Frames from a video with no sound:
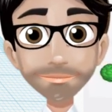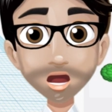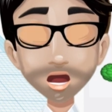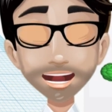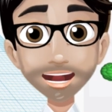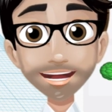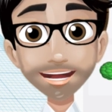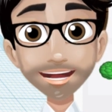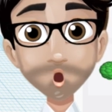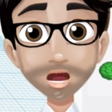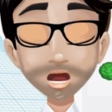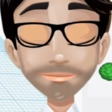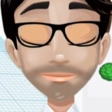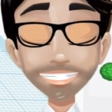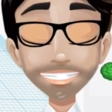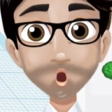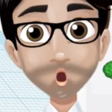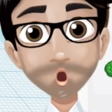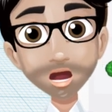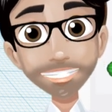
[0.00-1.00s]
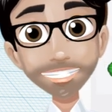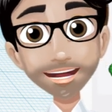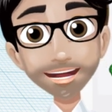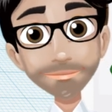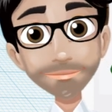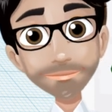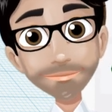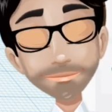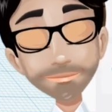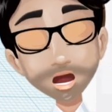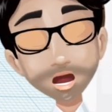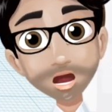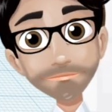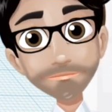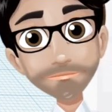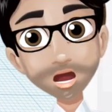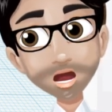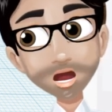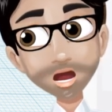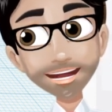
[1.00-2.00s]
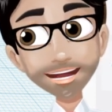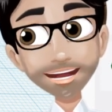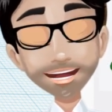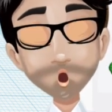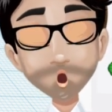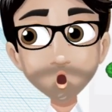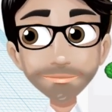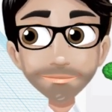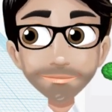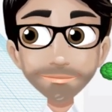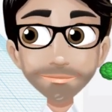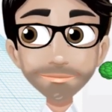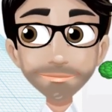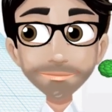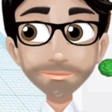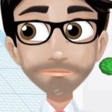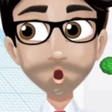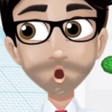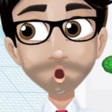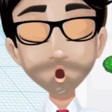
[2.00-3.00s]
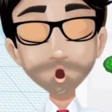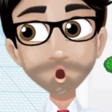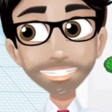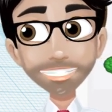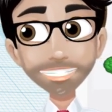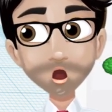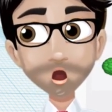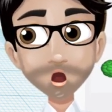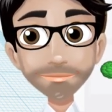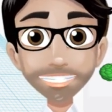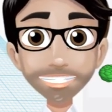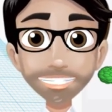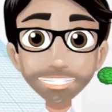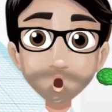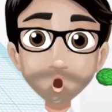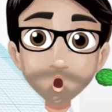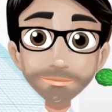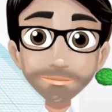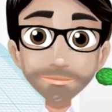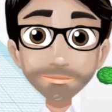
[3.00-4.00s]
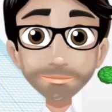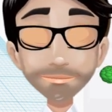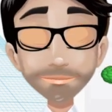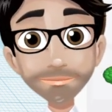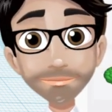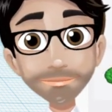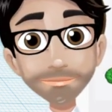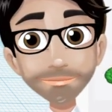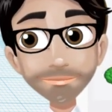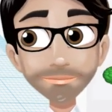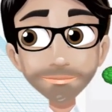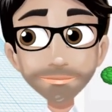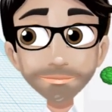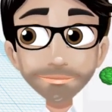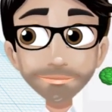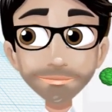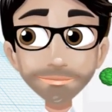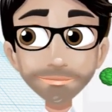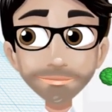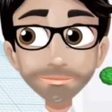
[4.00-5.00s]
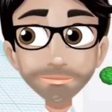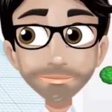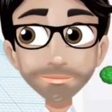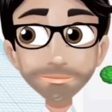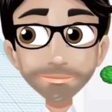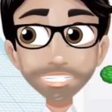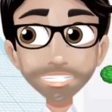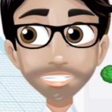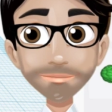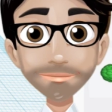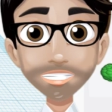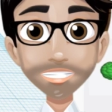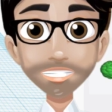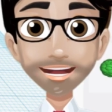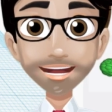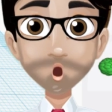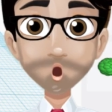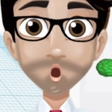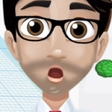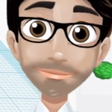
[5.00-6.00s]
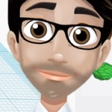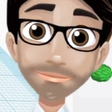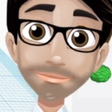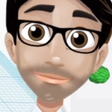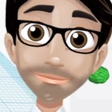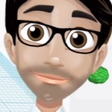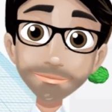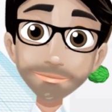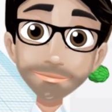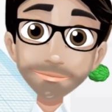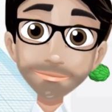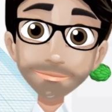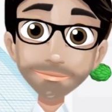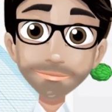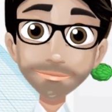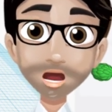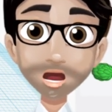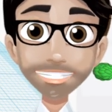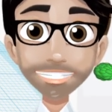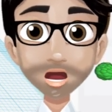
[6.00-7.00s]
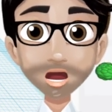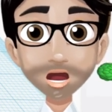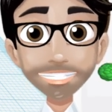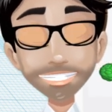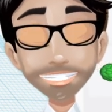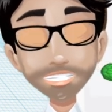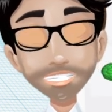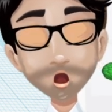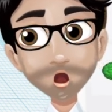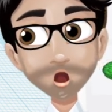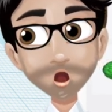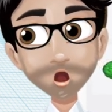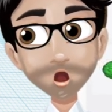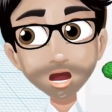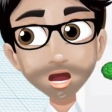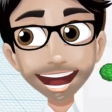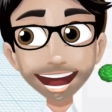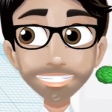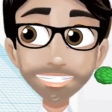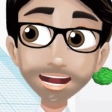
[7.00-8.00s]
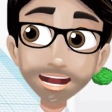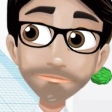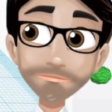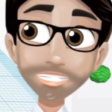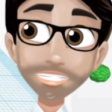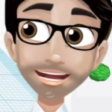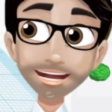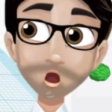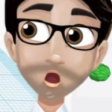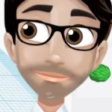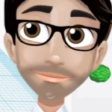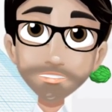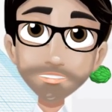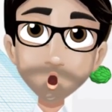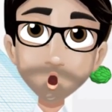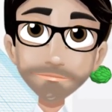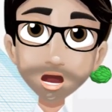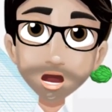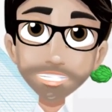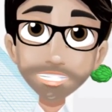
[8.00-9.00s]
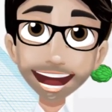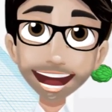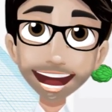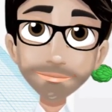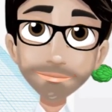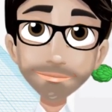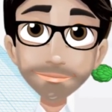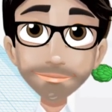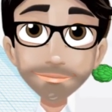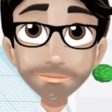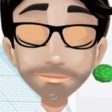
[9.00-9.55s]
and then you want to duplicate it, and then you use the mirror tool. Click it here, and then drag it over here on this side.